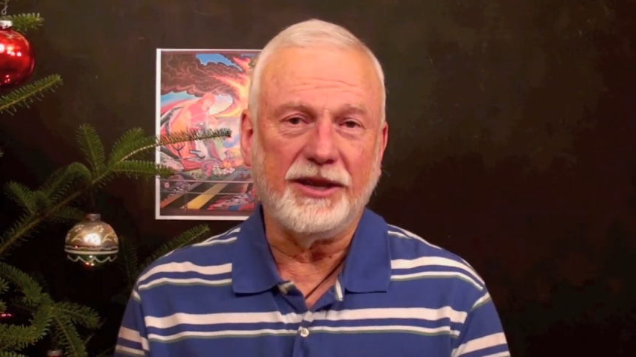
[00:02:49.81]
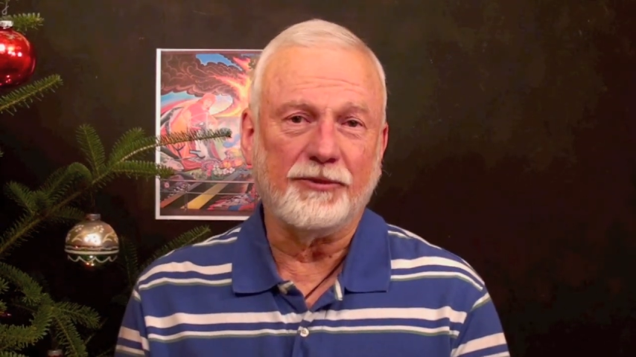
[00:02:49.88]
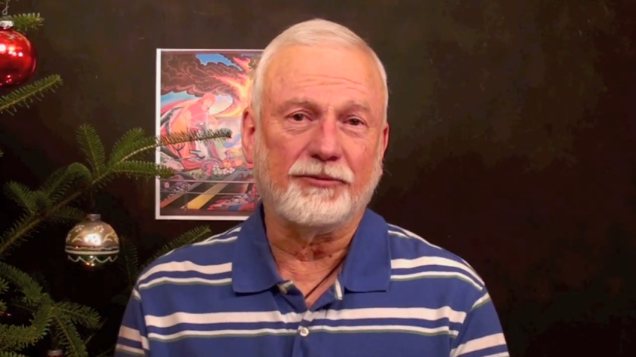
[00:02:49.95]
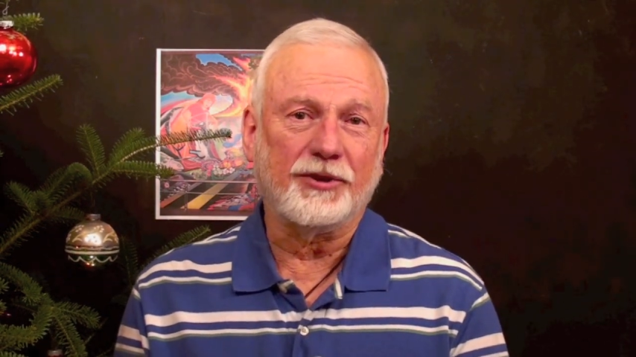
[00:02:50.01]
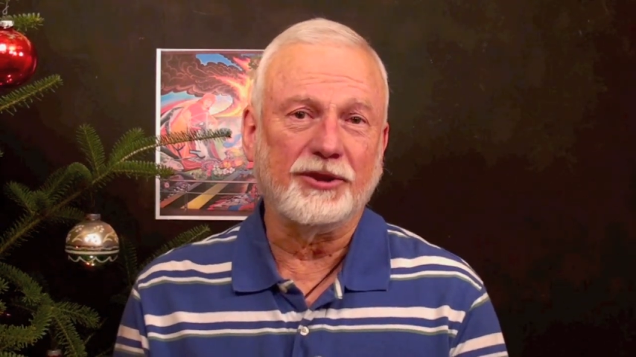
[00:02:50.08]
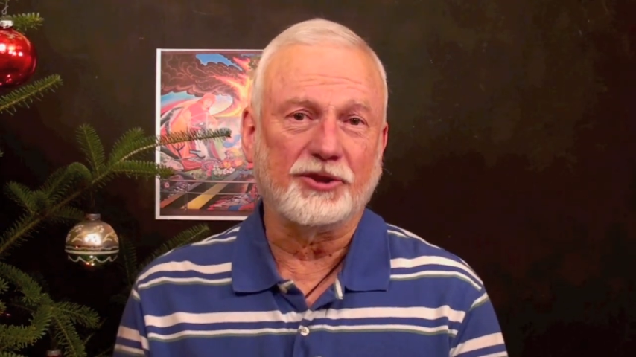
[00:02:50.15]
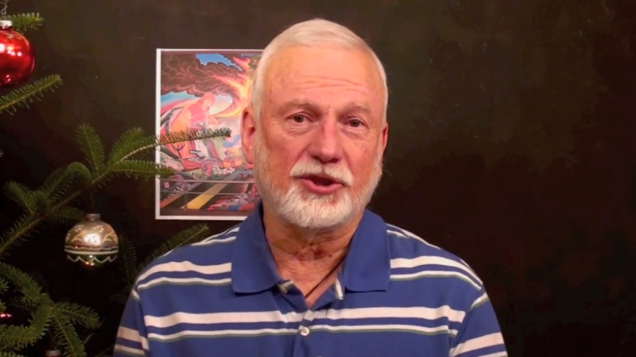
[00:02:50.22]

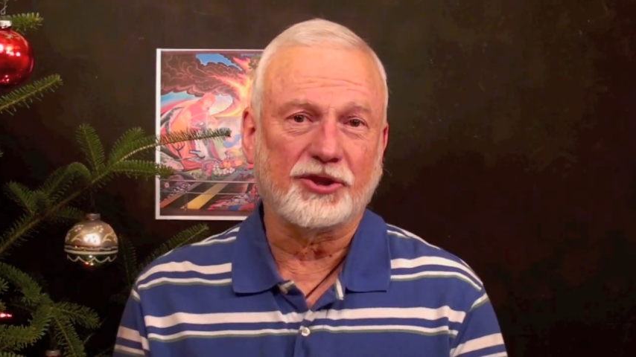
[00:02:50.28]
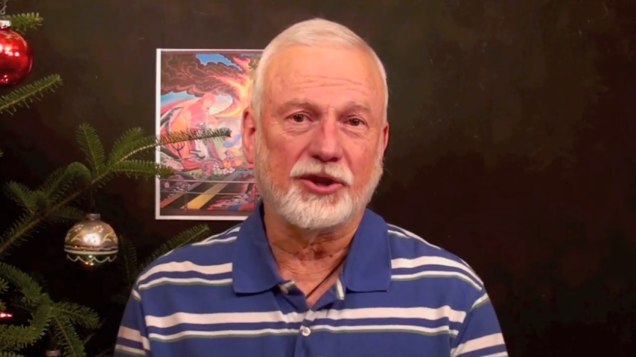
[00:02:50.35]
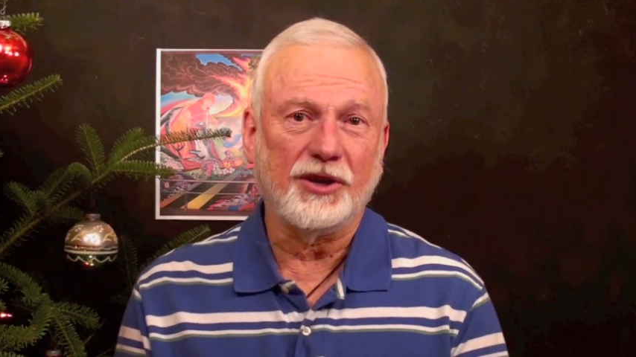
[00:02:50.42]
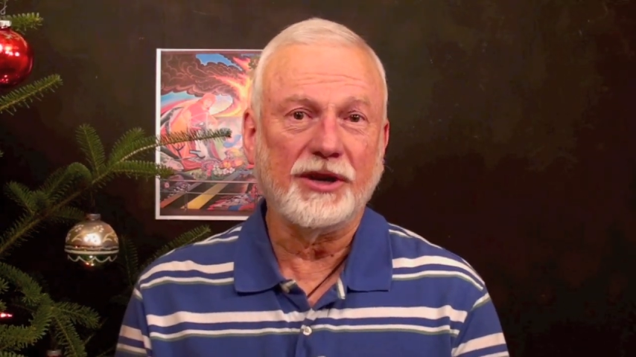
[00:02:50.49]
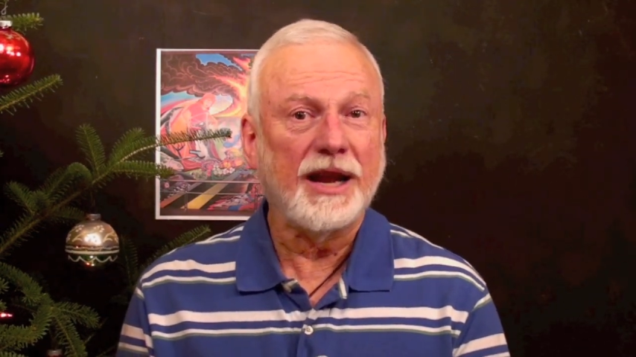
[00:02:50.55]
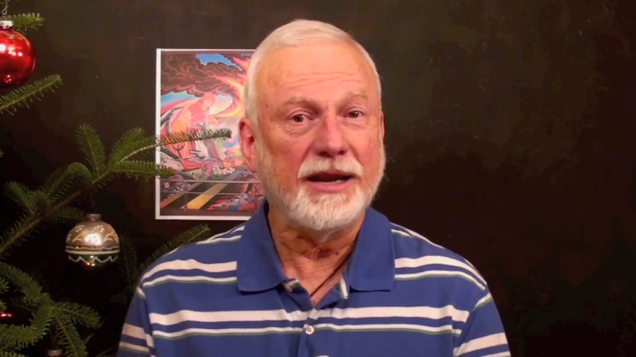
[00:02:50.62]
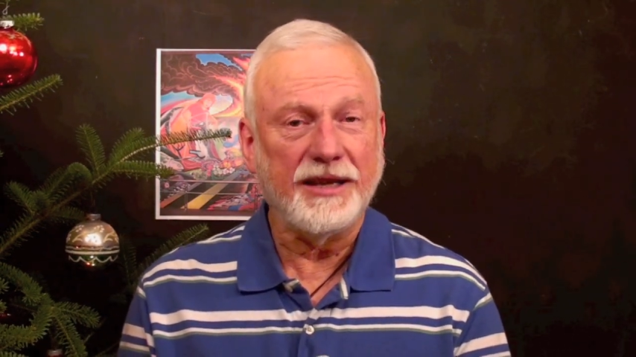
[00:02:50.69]
different
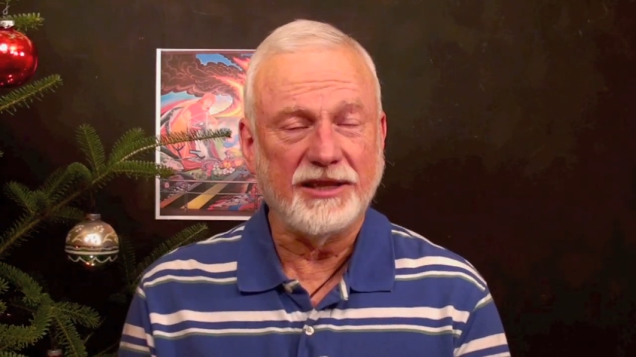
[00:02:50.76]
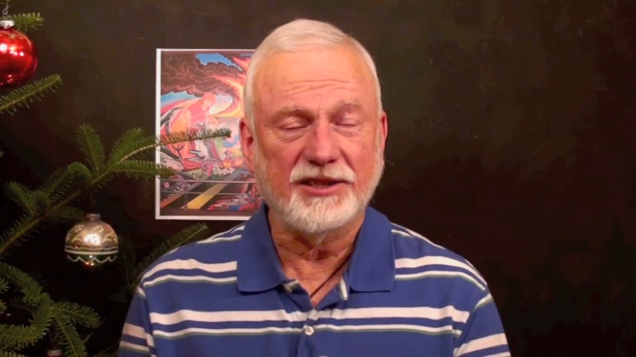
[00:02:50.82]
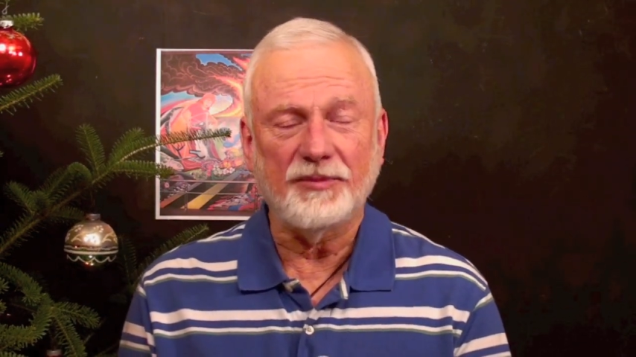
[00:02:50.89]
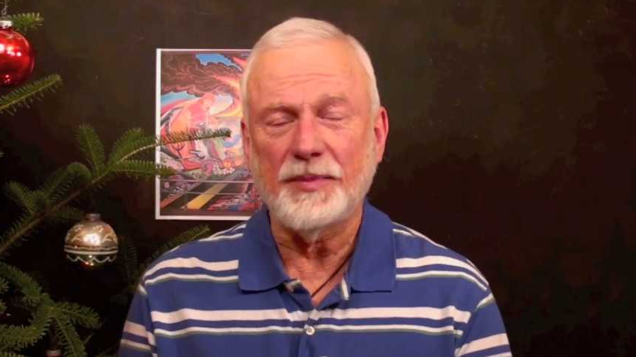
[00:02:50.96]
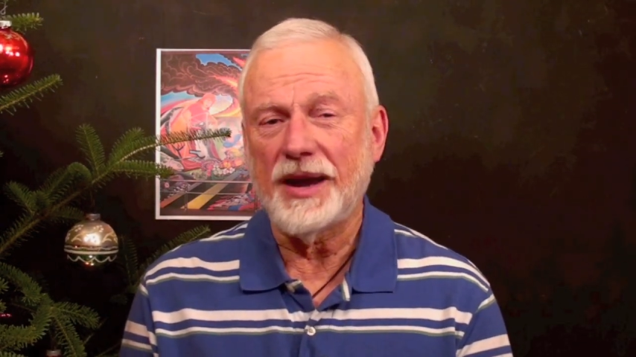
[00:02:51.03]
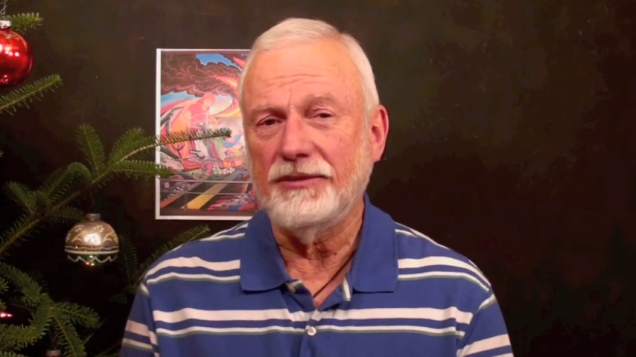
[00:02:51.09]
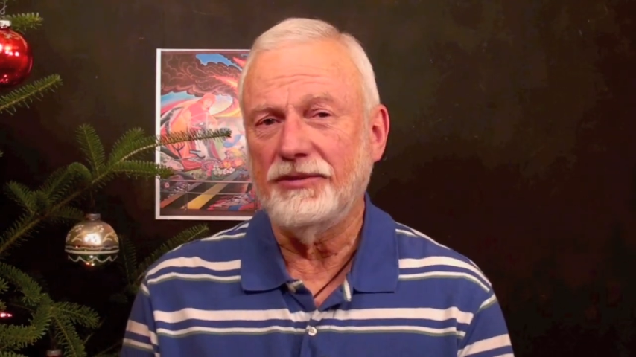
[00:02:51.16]
shirt on each
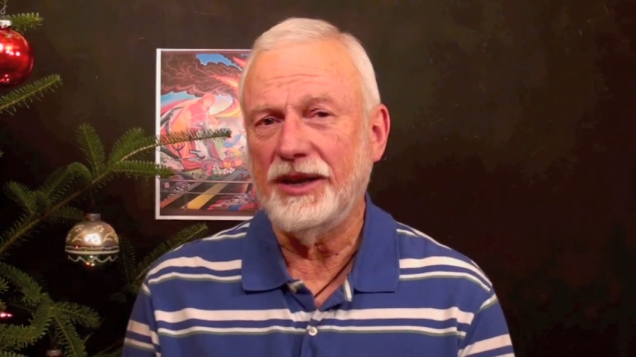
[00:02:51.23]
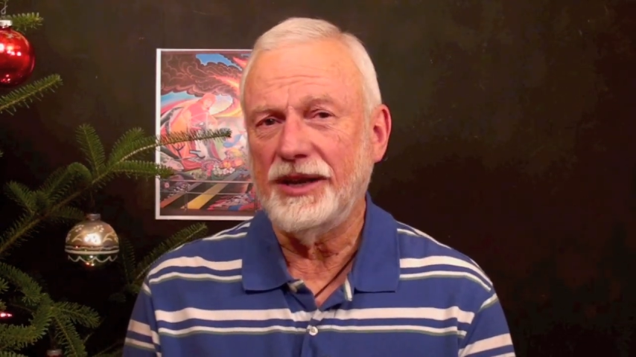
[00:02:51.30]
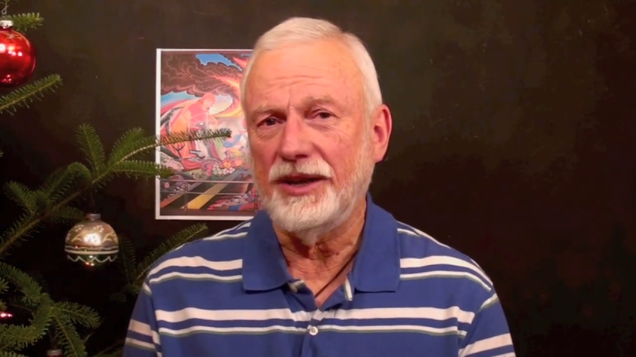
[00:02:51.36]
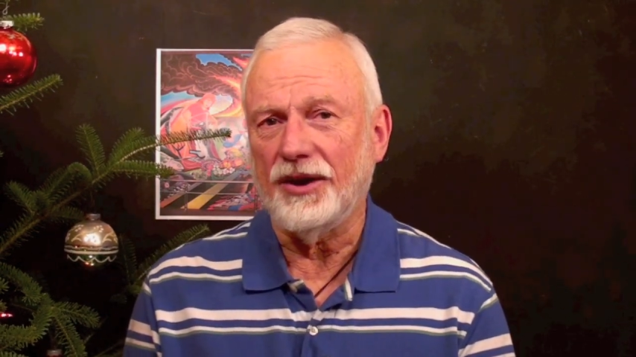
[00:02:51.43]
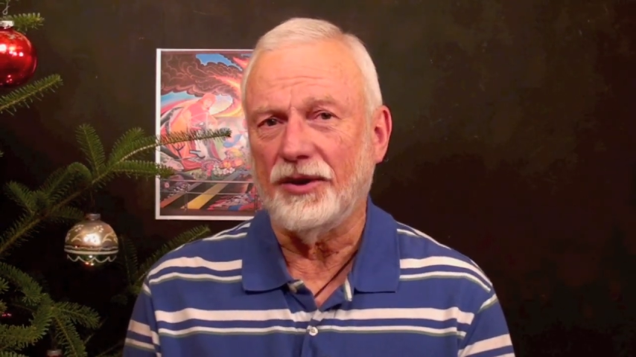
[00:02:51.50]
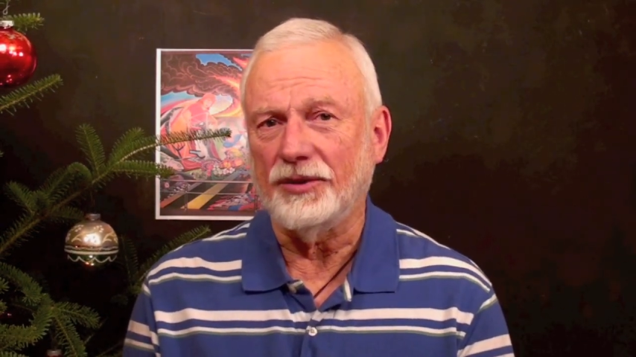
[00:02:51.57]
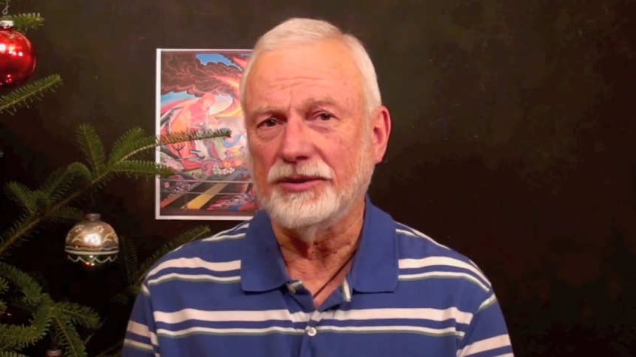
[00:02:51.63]
of my
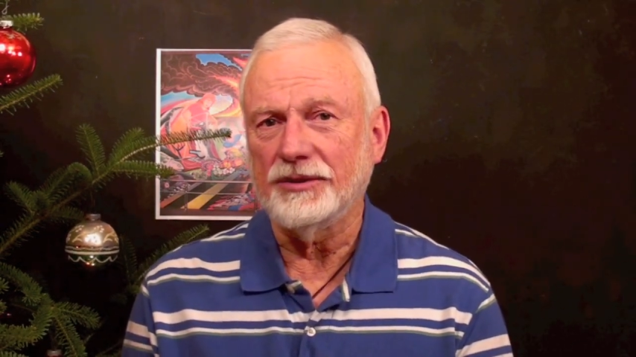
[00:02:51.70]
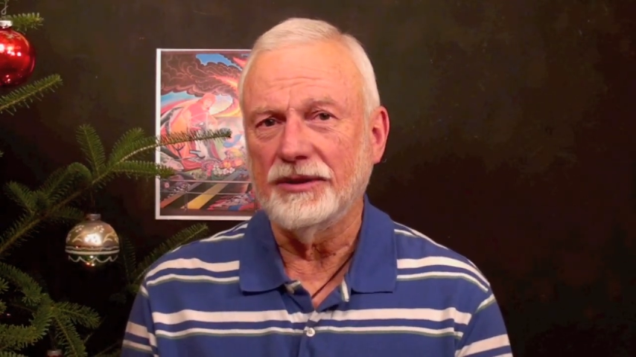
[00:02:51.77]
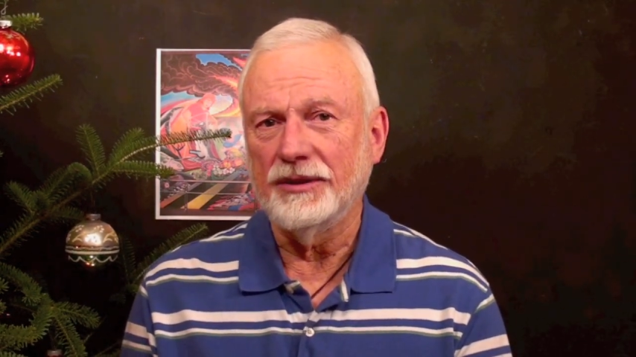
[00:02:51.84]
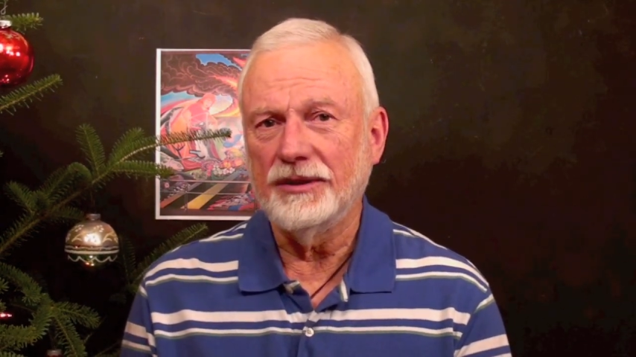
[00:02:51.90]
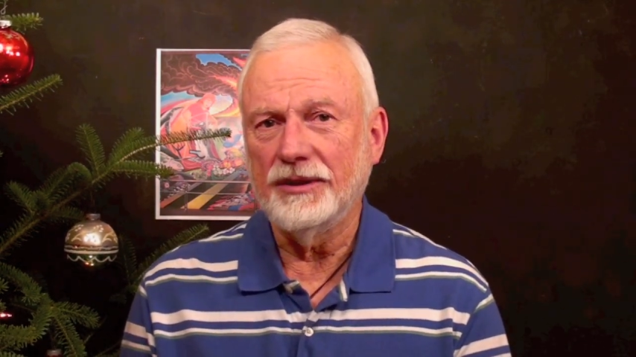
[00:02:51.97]
videos.